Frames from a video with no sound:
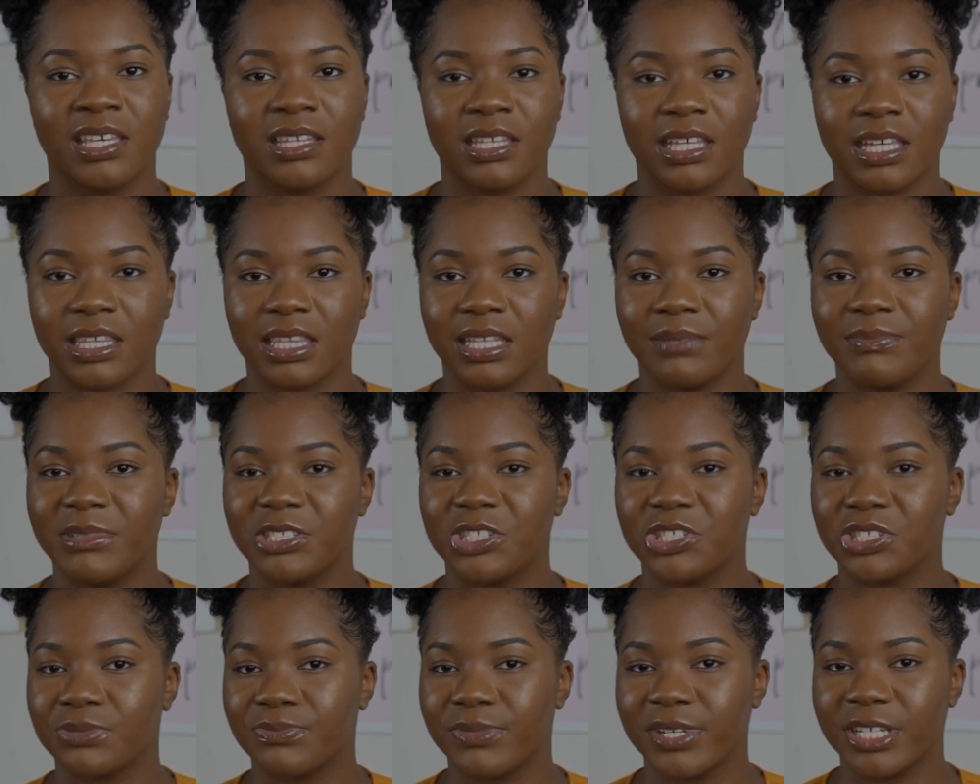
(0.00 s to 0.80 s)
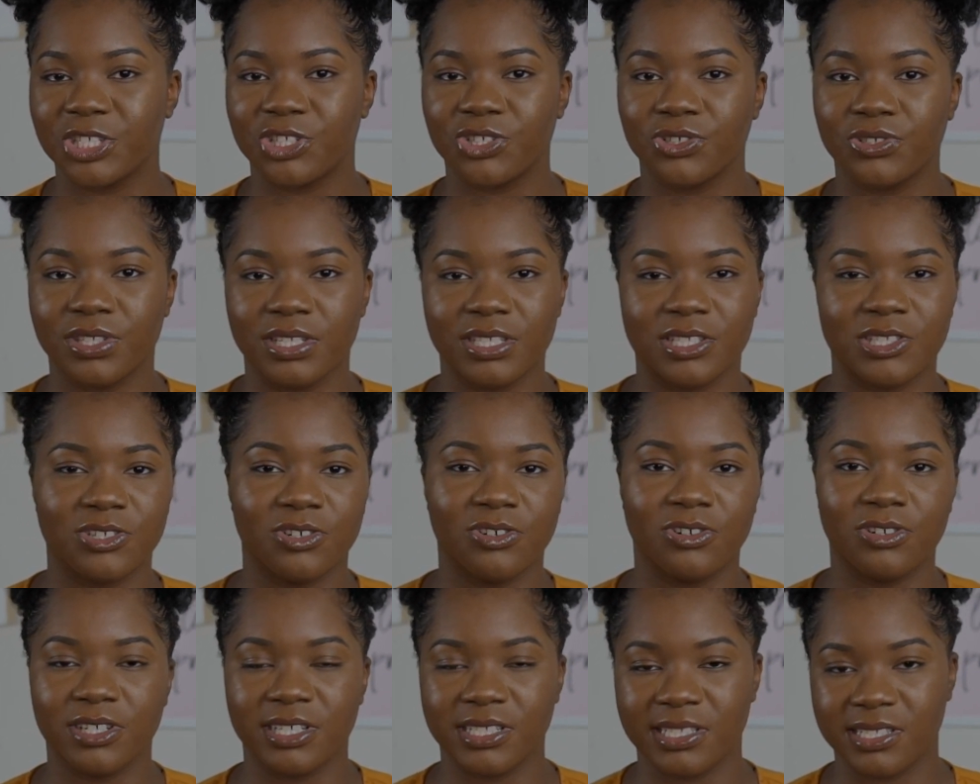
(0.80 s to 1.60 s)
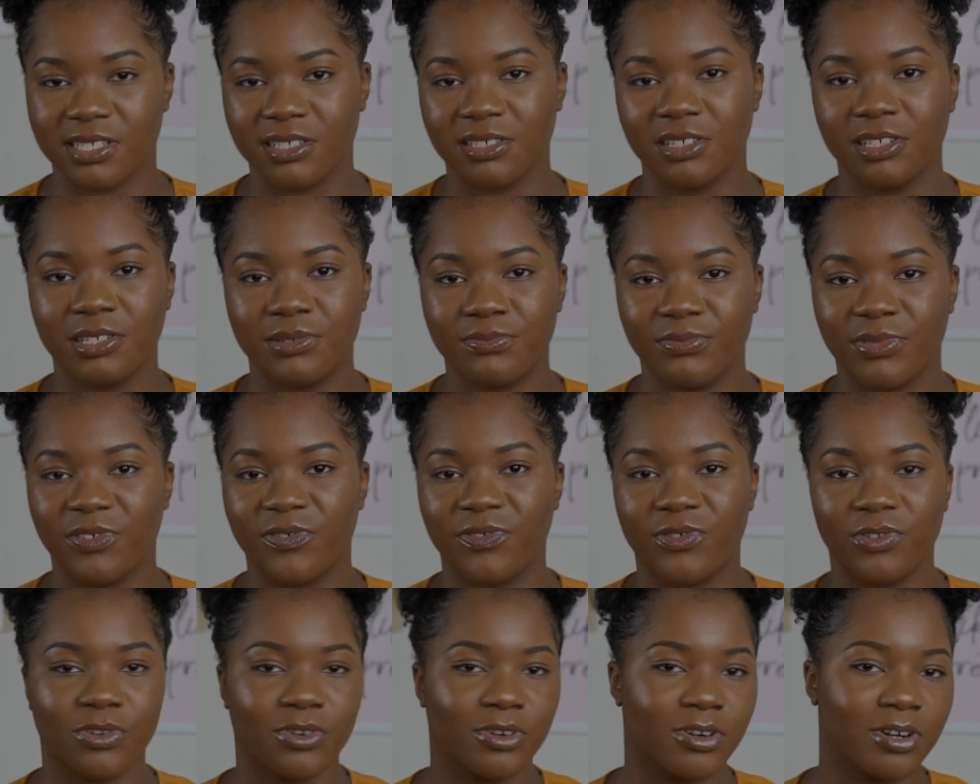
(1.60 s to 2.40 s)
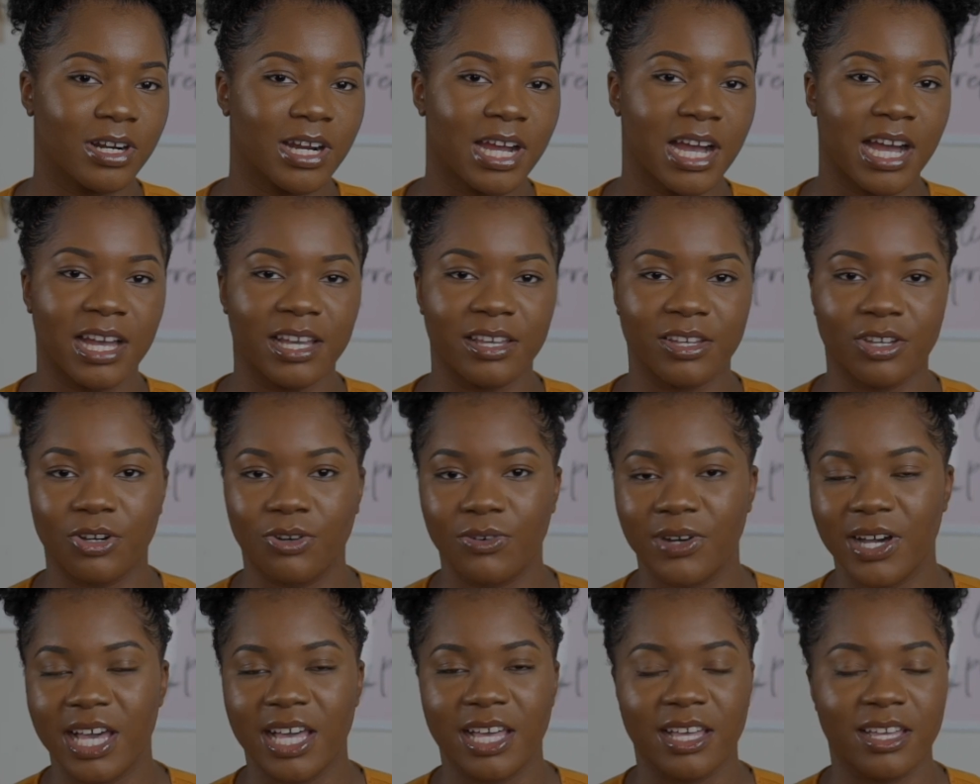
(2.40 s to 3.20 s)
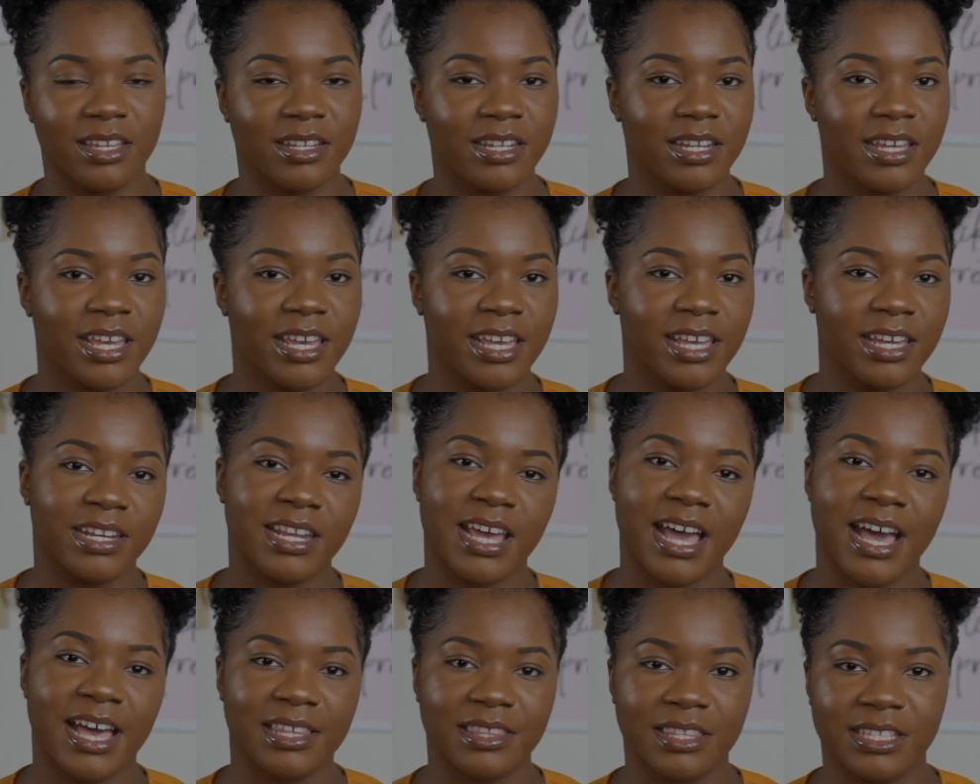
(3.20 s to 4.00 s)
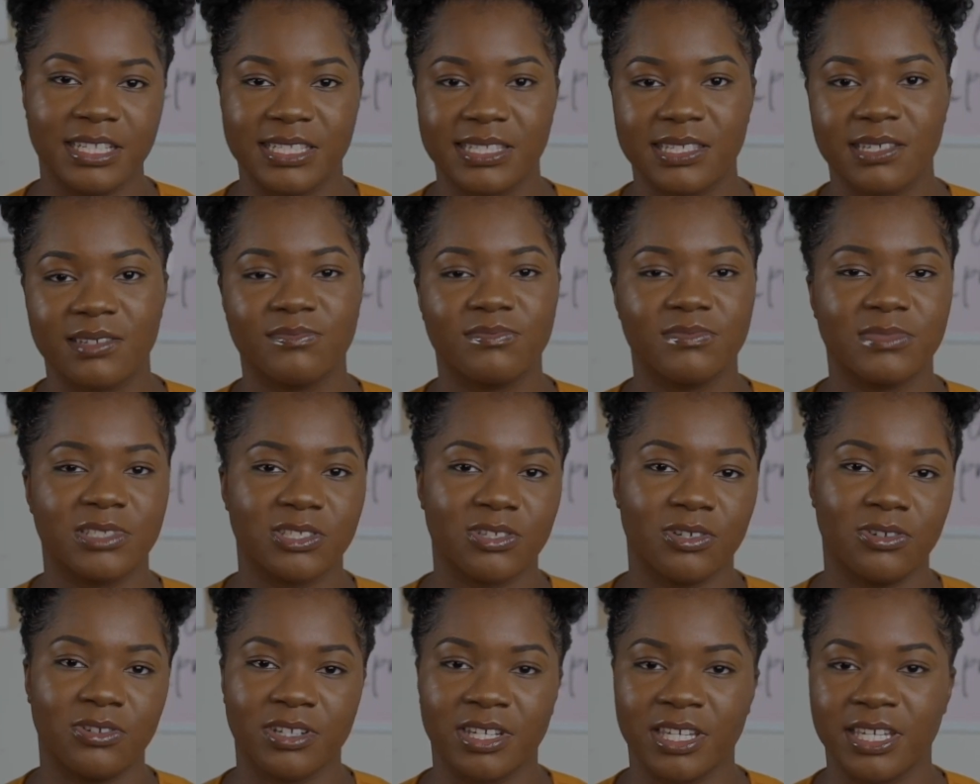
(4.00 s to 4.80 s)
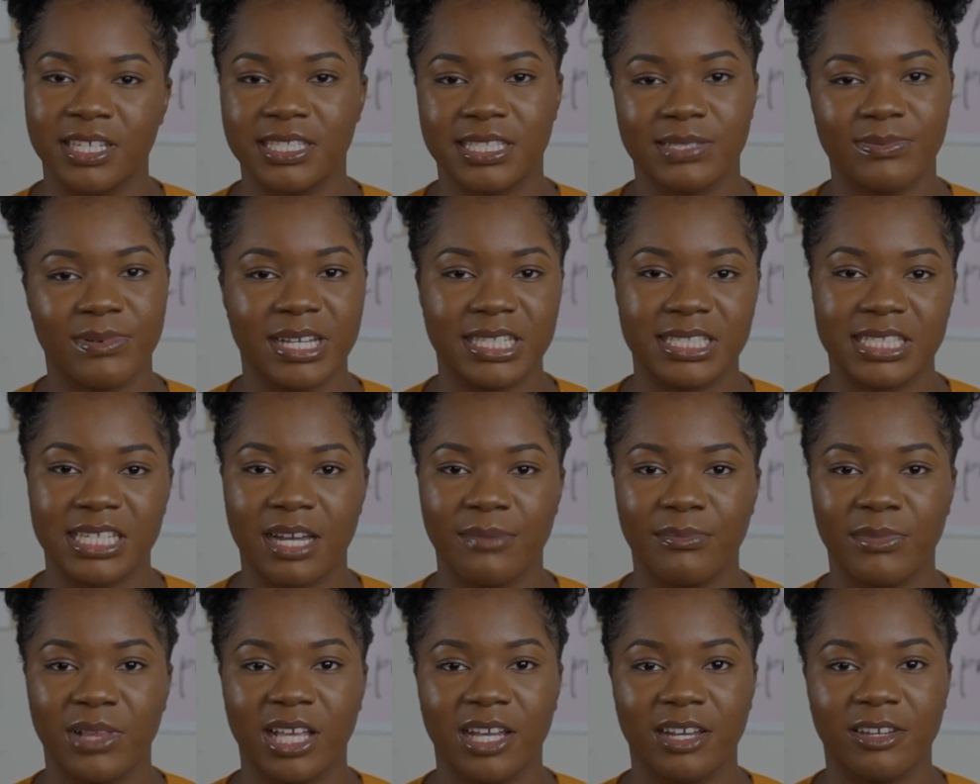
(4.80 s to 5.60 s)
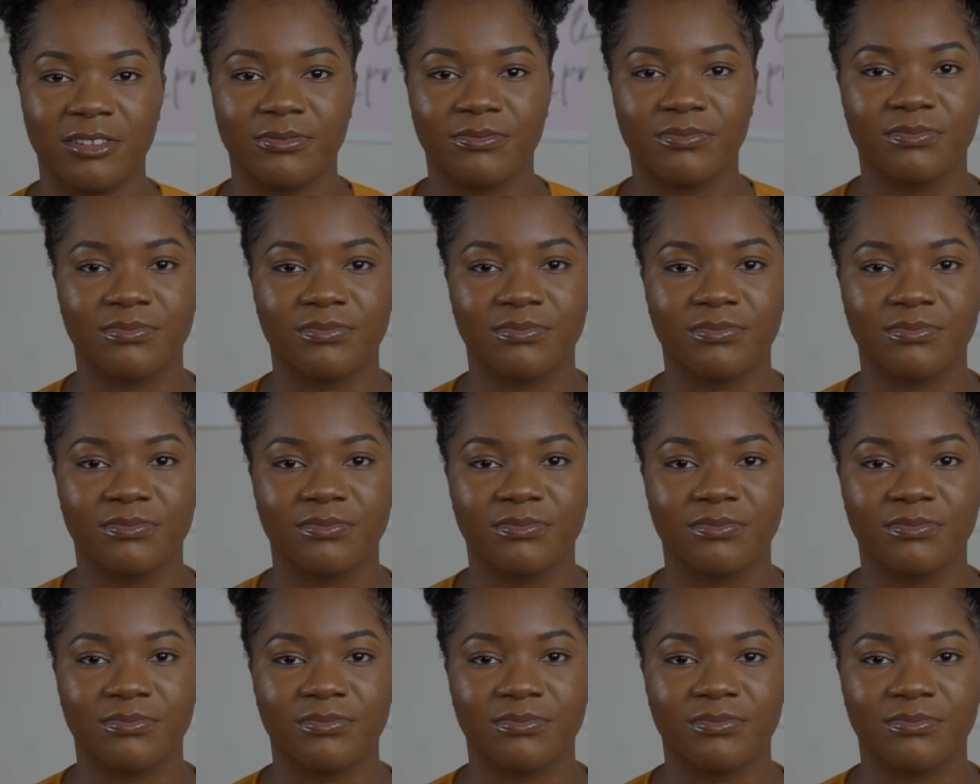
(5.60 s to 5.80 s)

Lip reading: let me just make sure this song is good before I go ahead and add this song into my timeline.